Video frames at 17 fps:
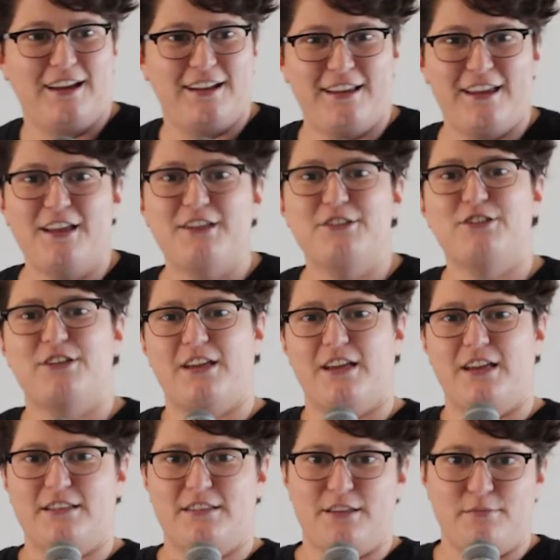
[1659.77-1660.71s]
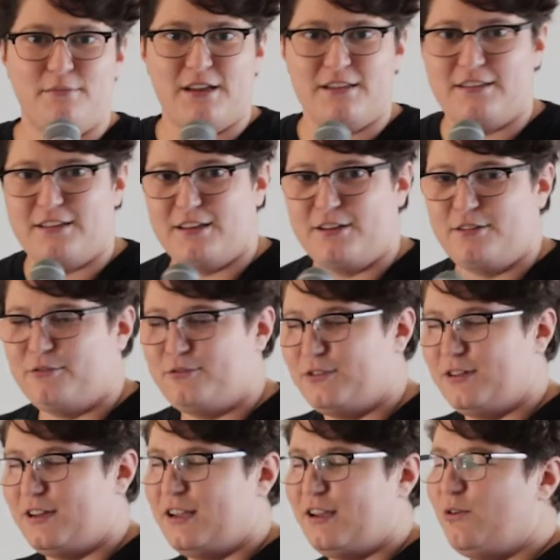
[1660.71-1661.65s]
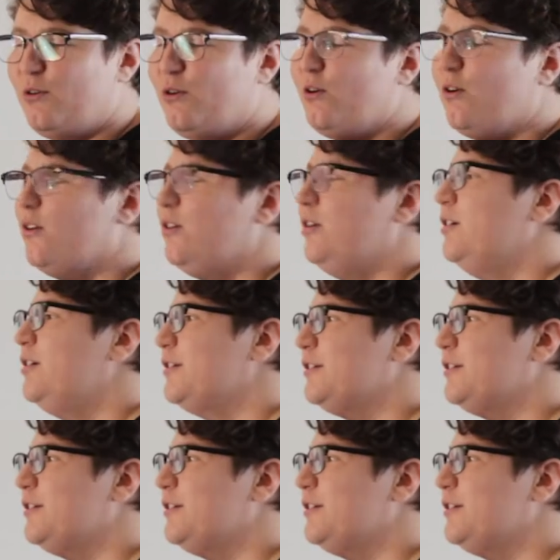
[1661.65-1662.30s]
and educate them at the end of the day, or,